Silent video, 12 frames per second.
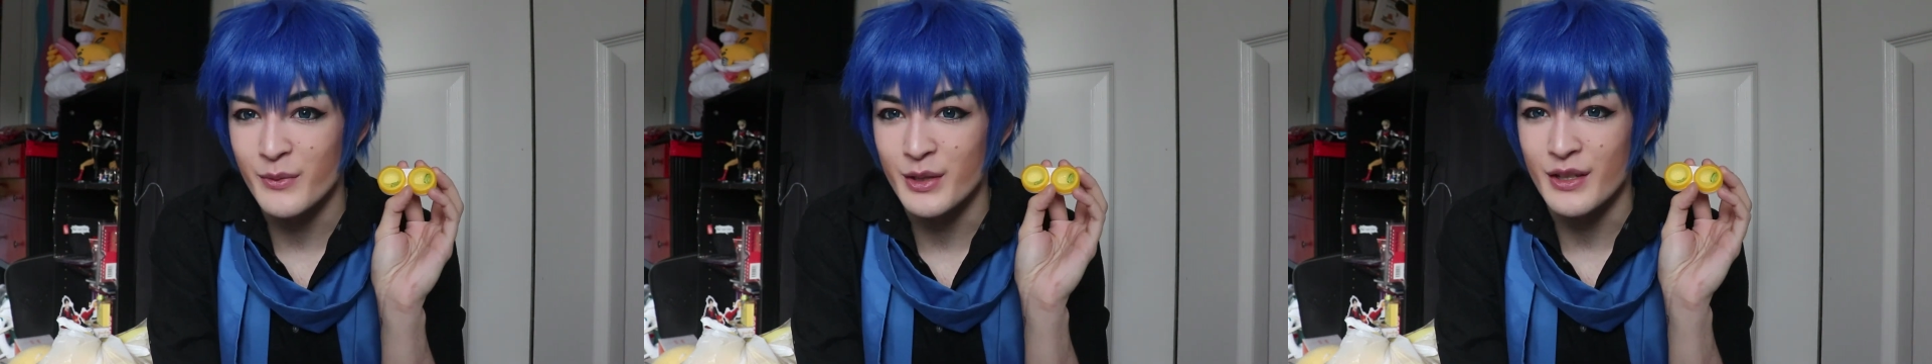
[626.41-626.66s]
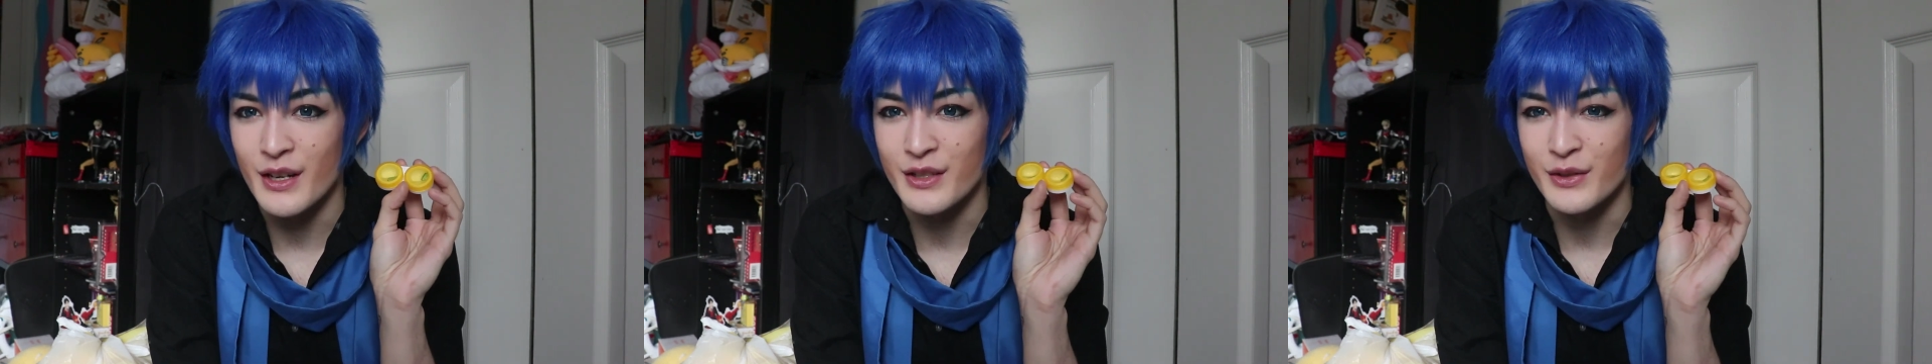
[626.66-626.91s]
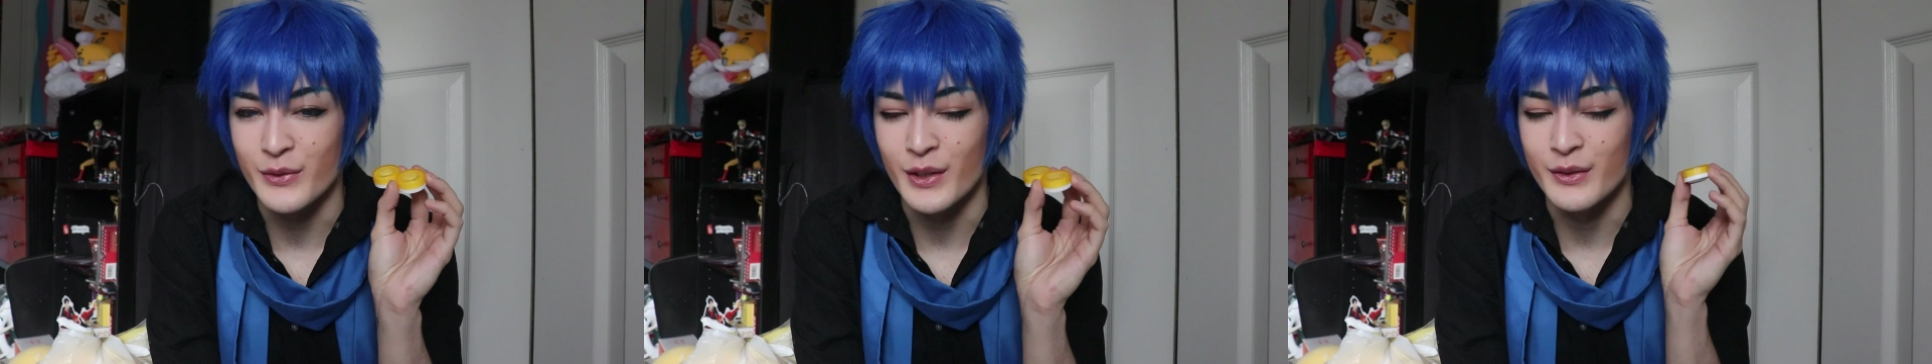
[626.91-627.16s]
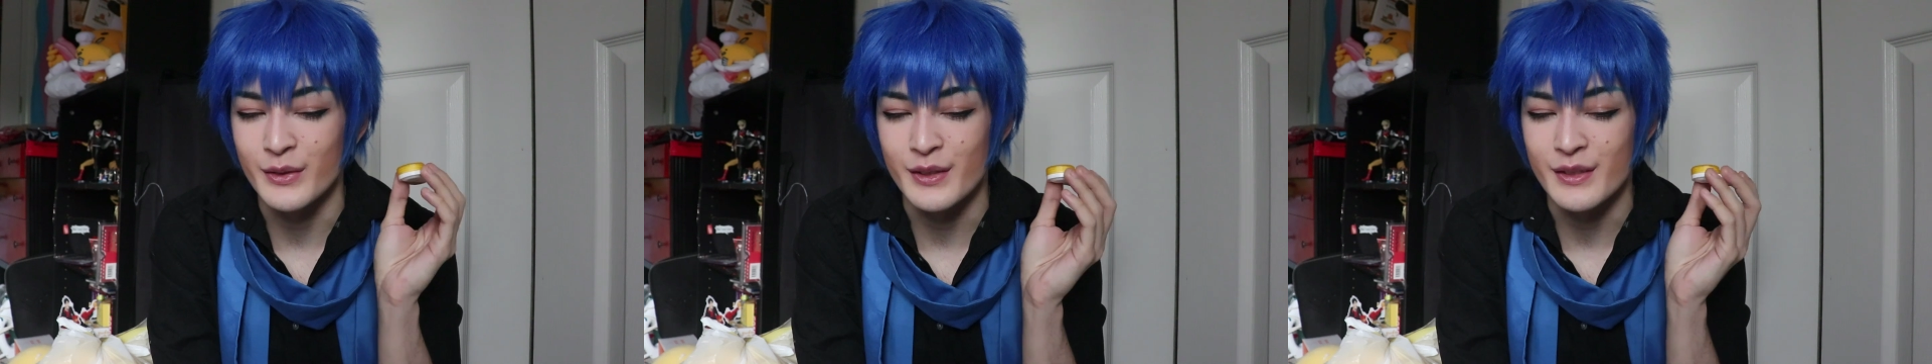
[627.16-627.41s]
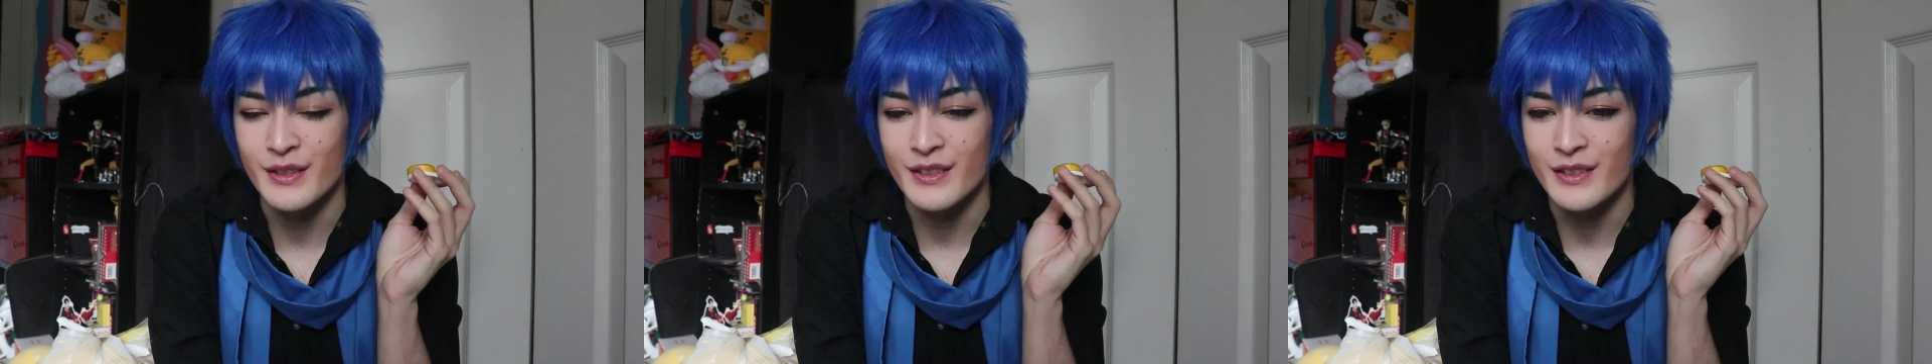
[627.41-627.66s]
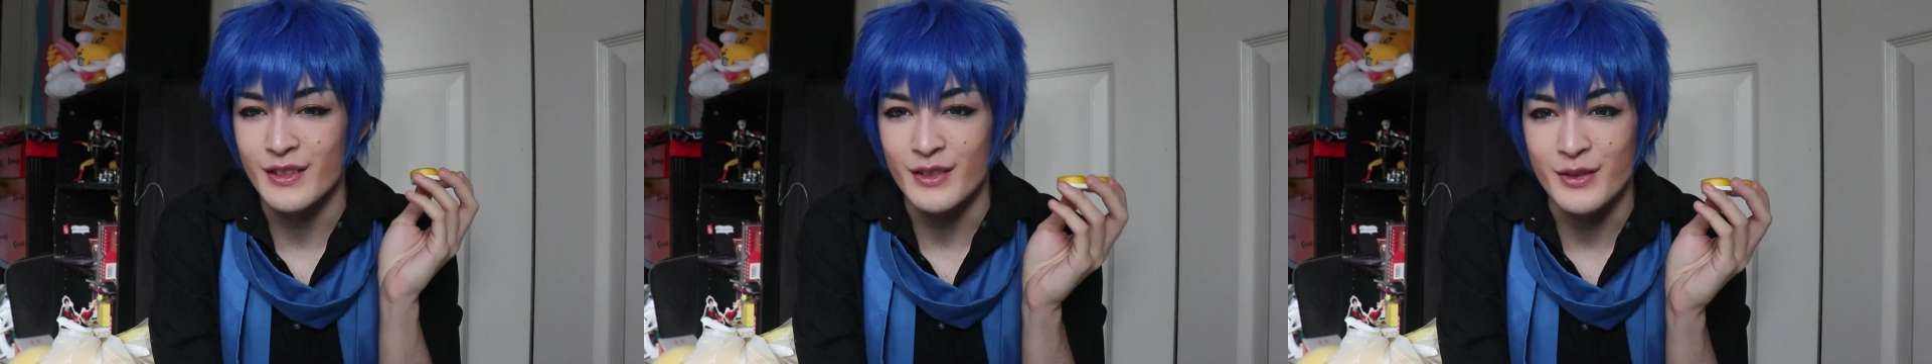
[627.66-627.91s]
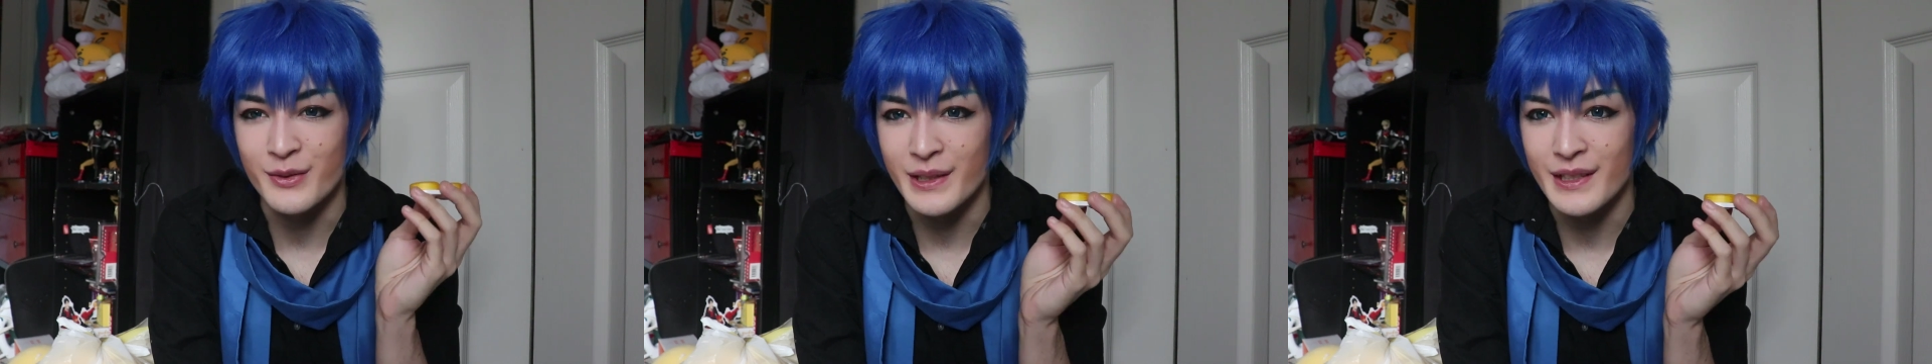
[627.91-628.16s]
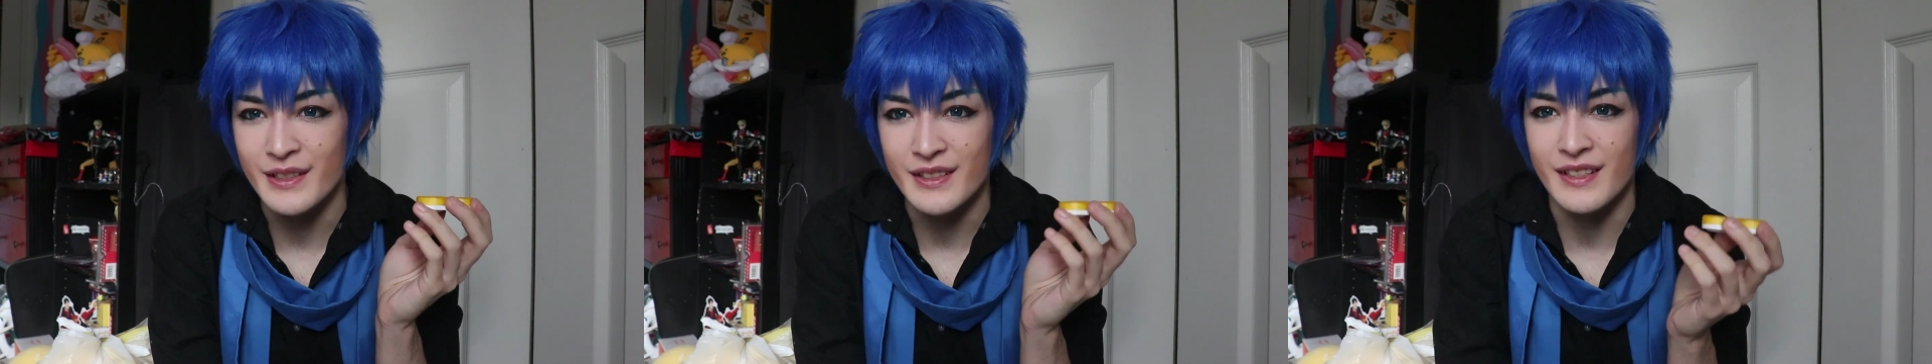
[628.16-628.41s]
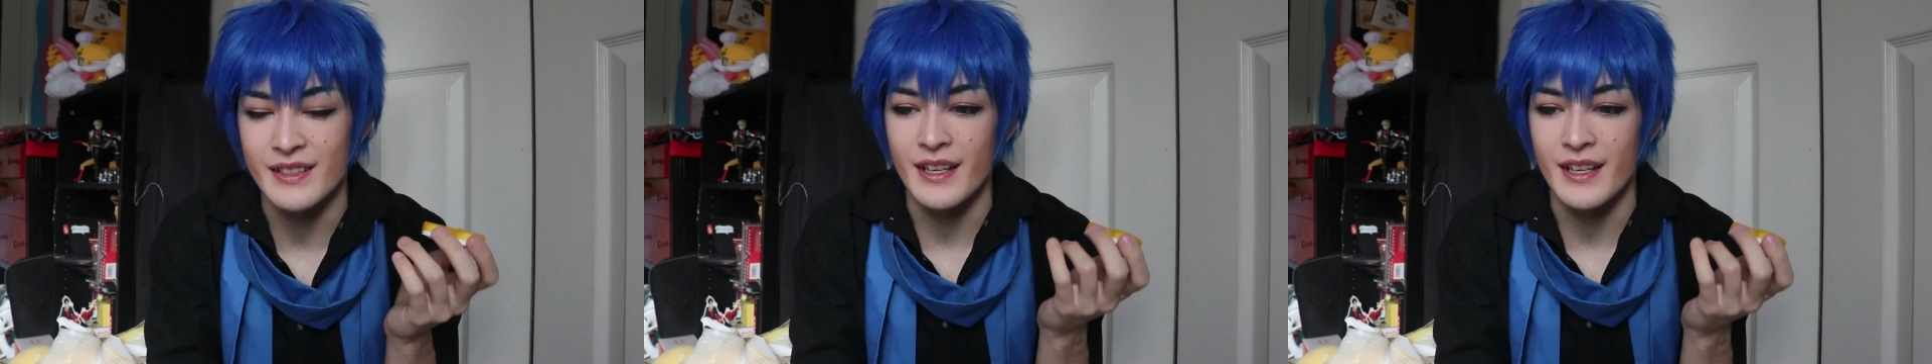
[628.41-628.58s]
which I just felt was such a waste because